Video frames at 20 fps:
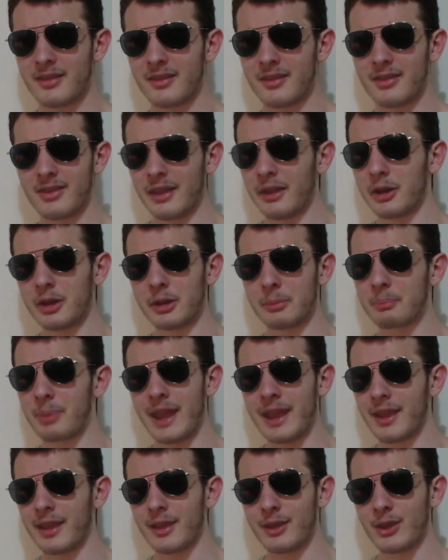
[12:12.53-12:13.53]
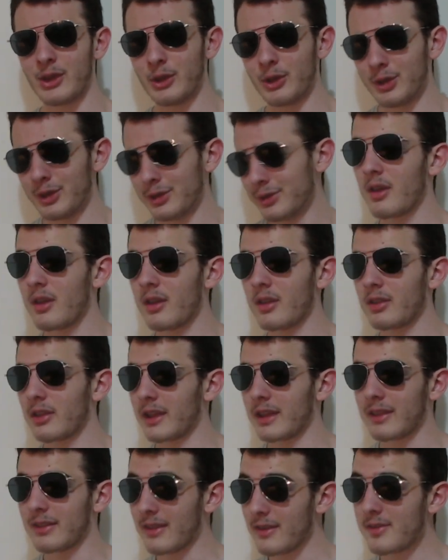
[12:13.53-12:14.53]
They're not paying you.
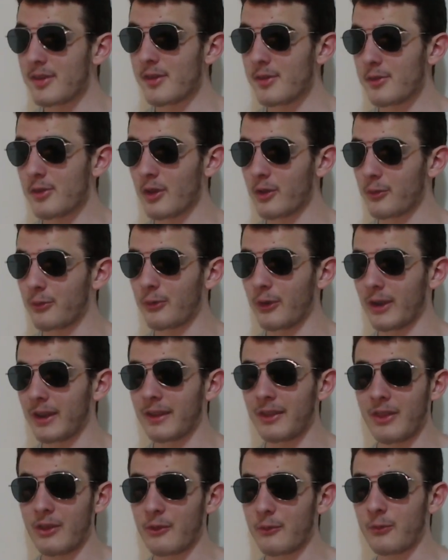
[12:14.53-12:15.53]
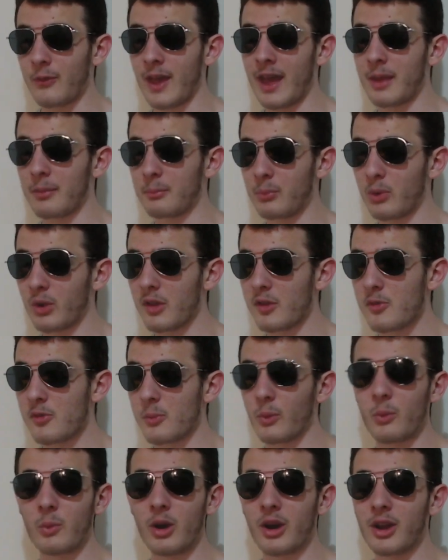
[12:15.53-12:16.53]
Like, this is so funny that fanboys
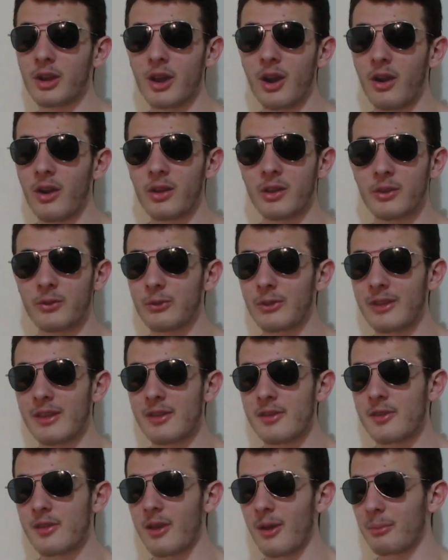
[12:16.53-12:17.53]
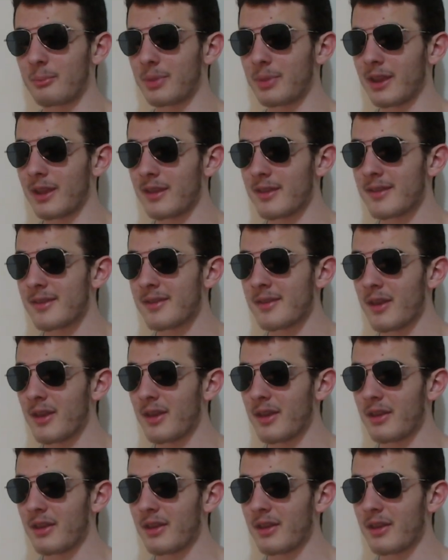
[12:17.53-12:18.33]
will work harder for these companies